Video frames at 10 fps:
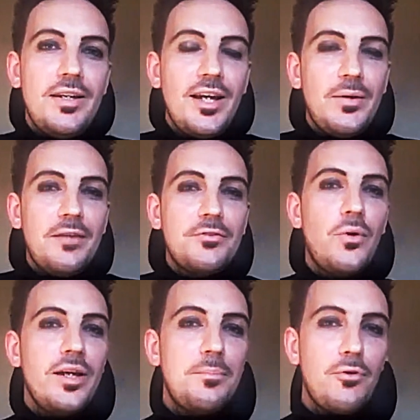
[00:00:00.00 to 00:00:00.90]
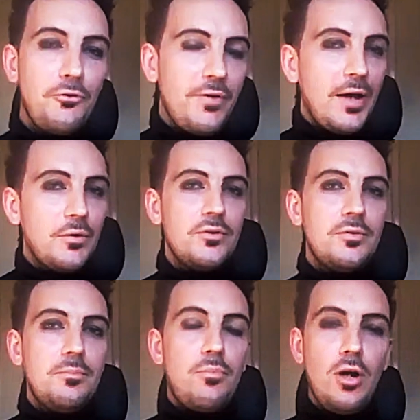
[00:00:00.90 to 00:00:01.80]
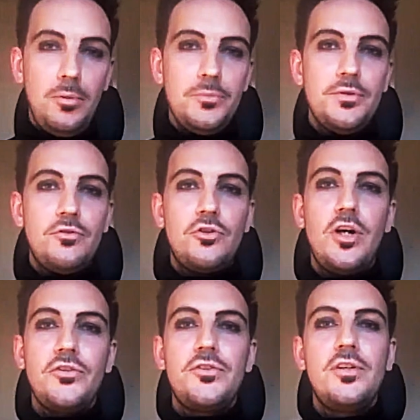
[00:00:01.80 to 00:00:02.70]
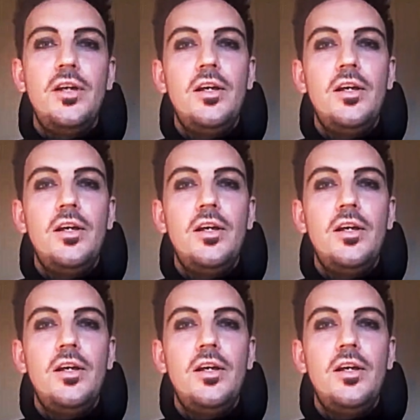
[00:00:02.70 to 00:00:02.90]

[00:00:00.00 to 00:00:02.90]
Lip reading: now have quite profound problems of trust.